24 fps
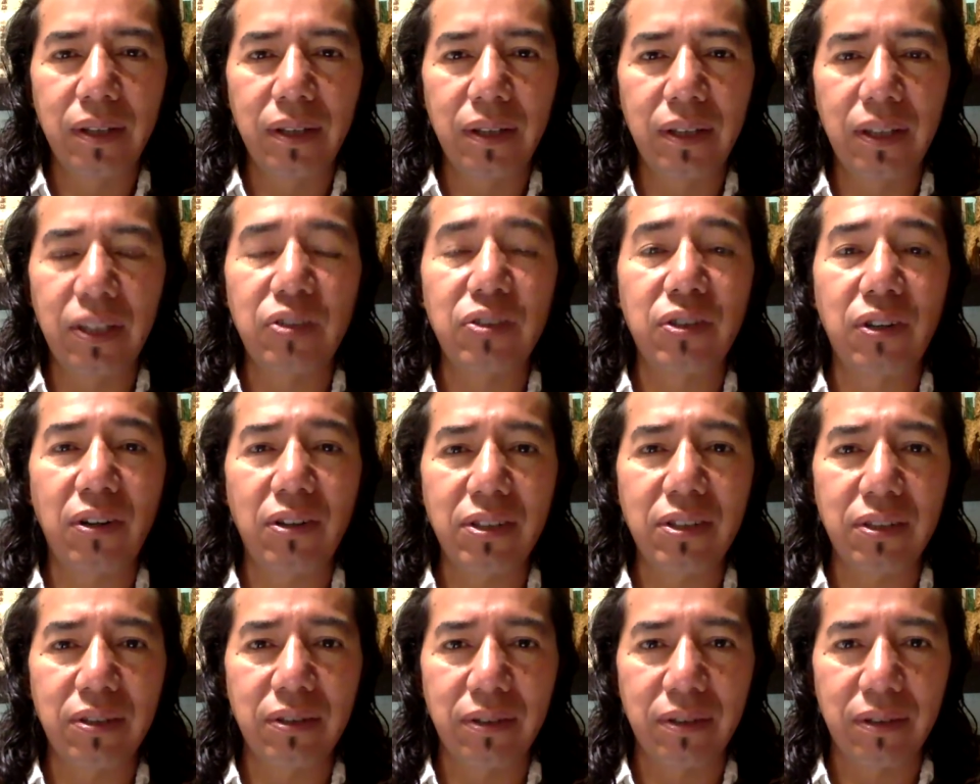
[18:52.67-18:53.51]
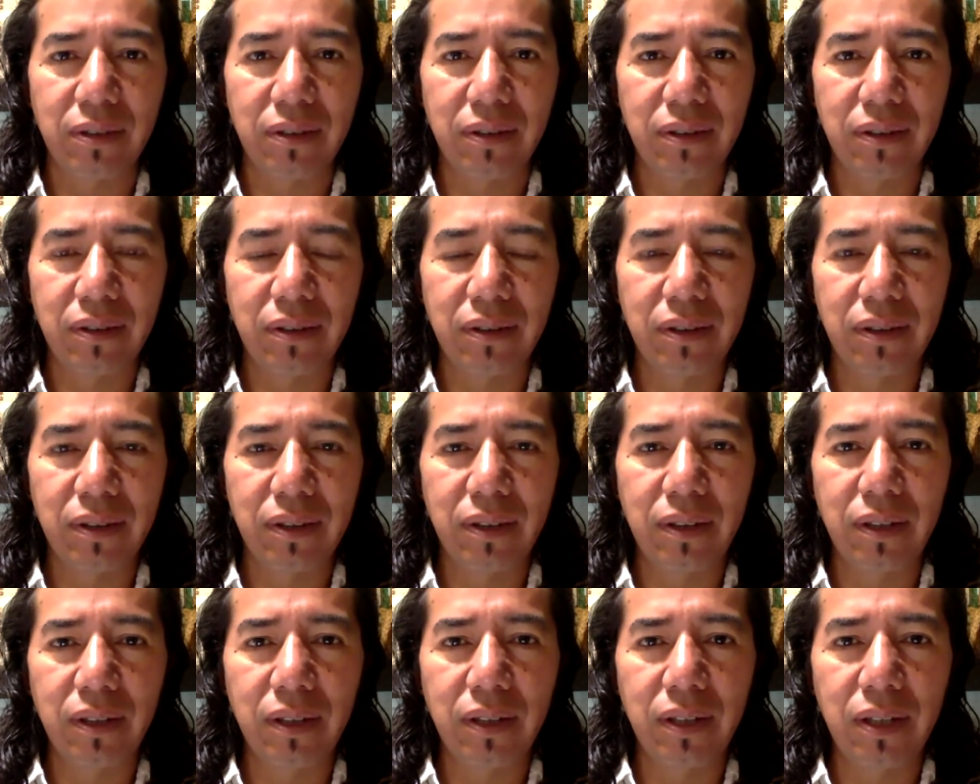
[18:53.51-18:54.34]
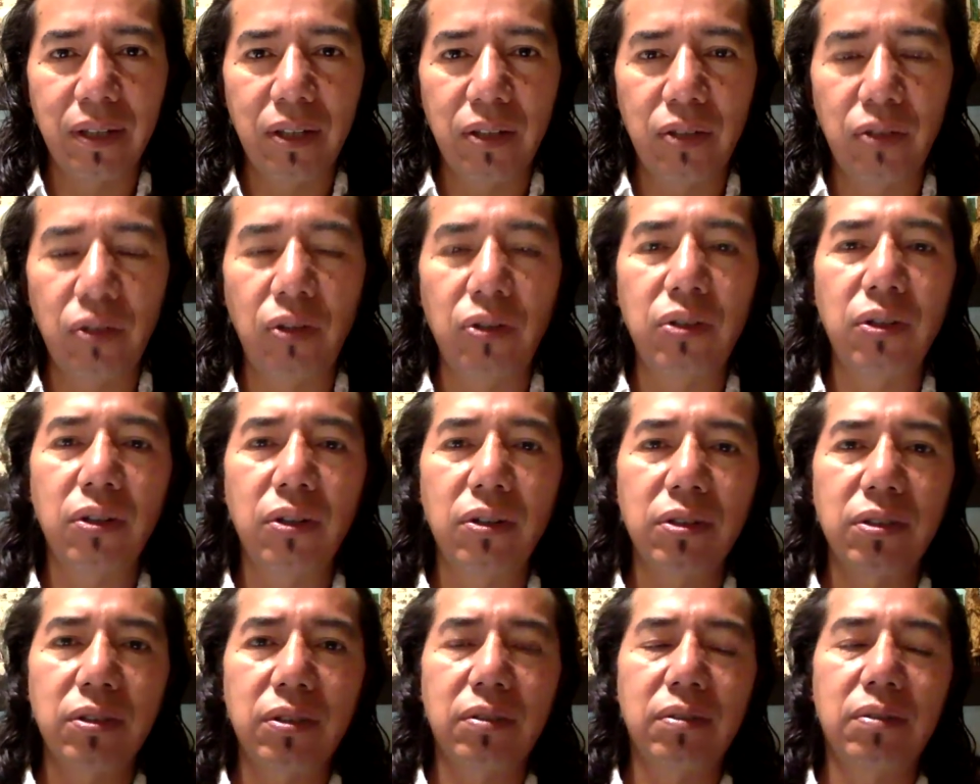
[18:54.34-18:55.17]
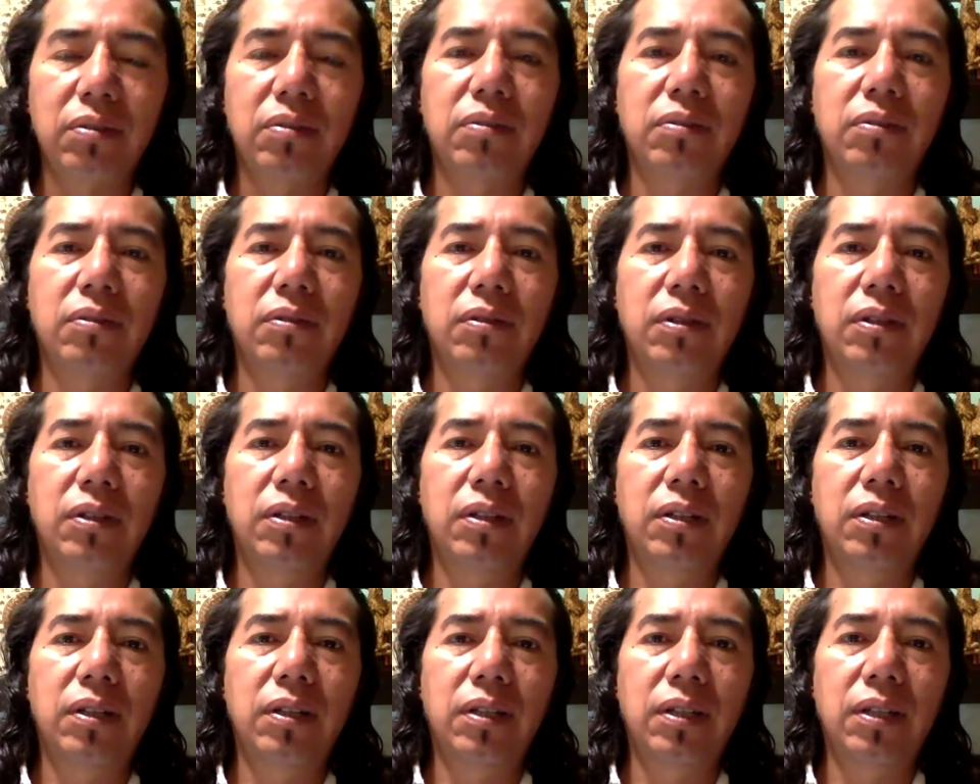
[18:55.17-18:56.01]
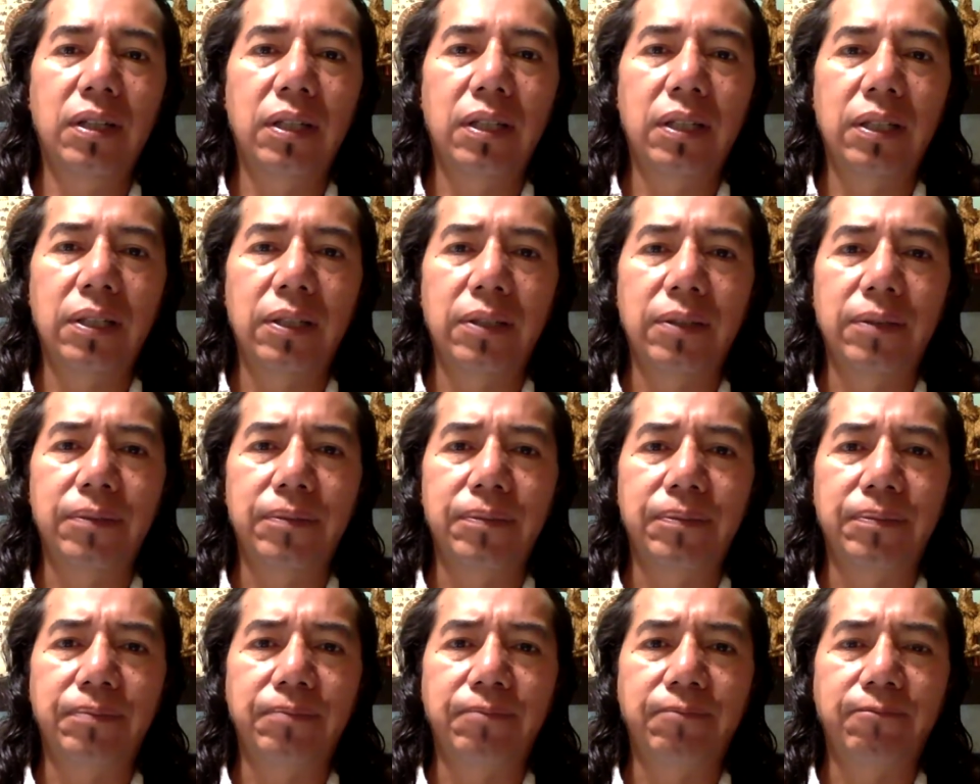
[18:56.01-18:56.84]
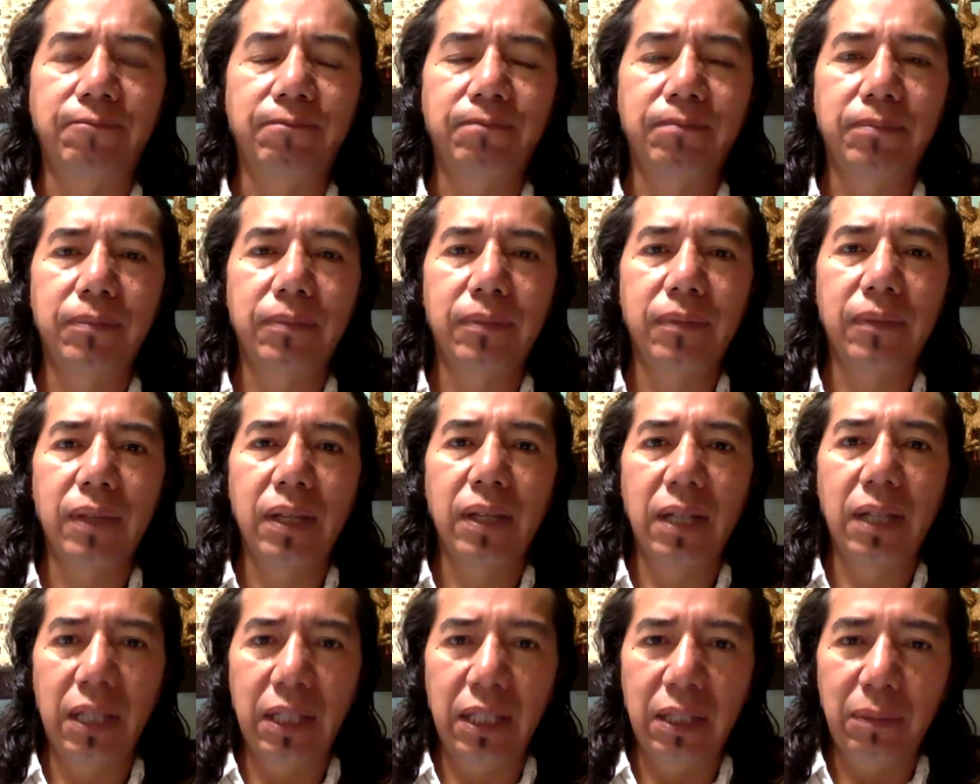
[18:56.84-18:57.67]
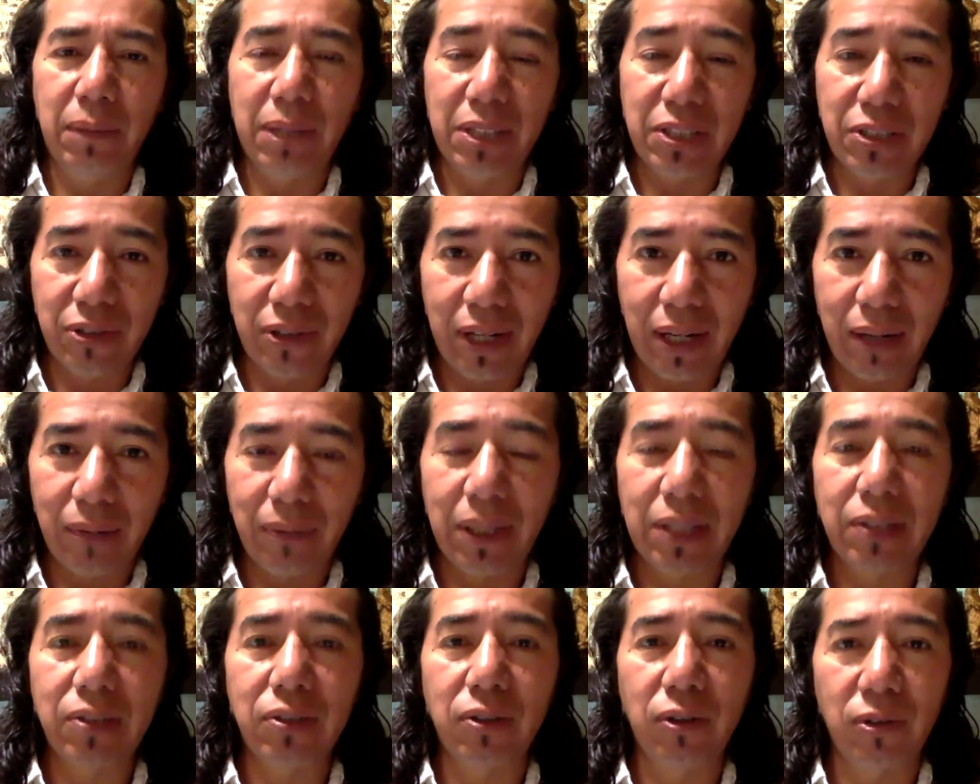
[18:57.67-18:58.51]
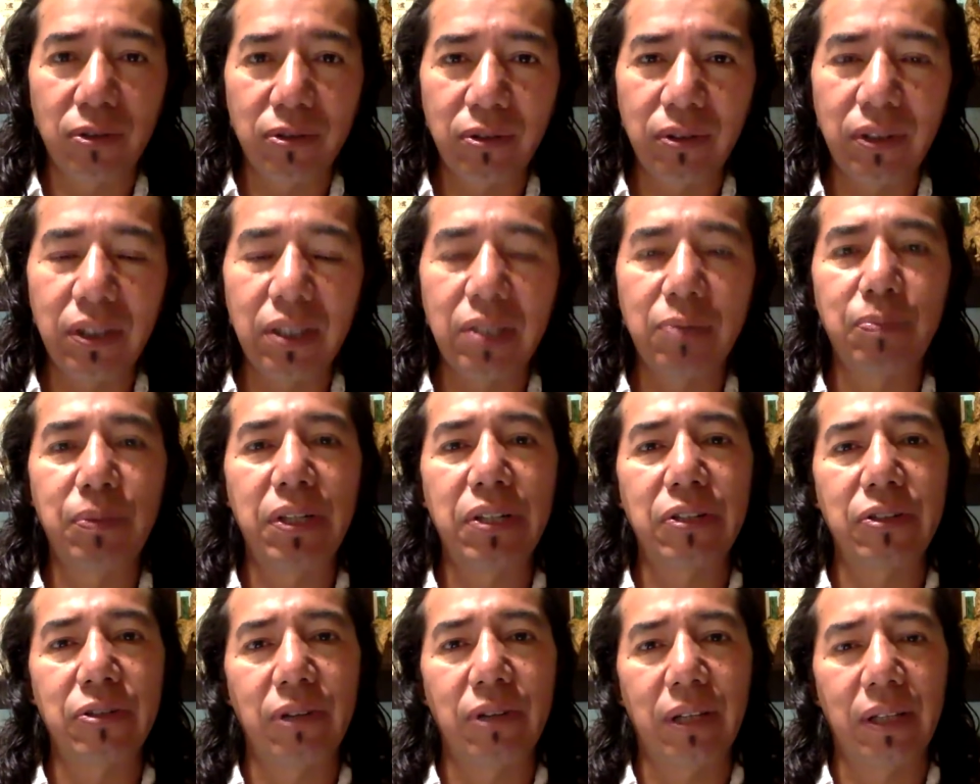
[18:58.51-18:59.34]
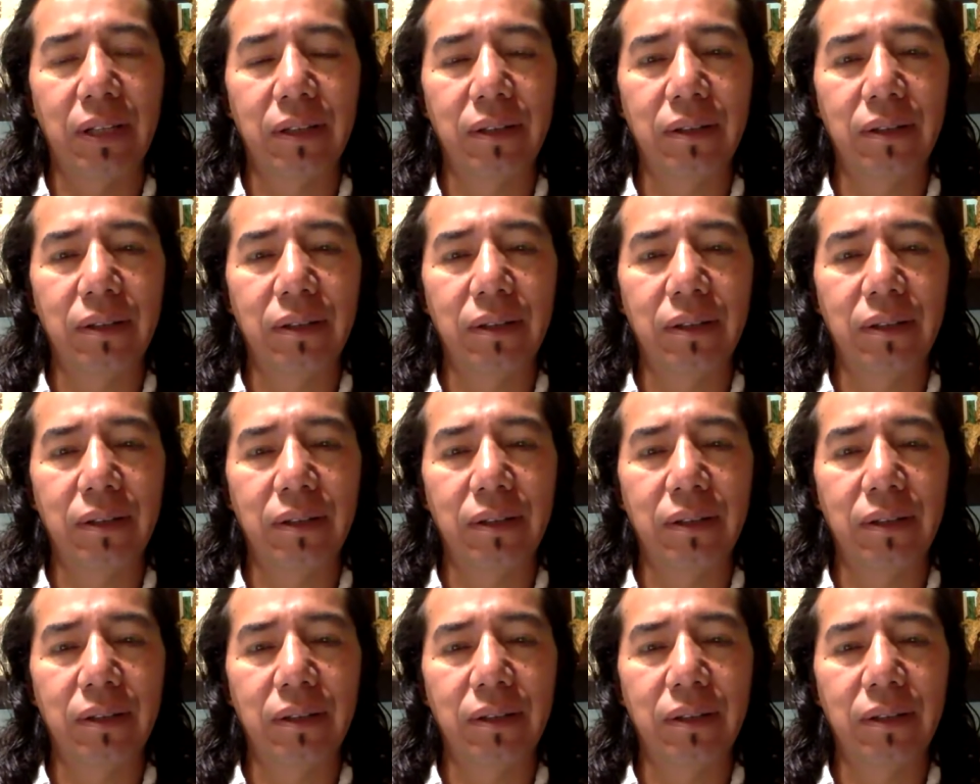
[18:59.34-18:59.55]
destruction, not just um, in the material, but also in the spiritual,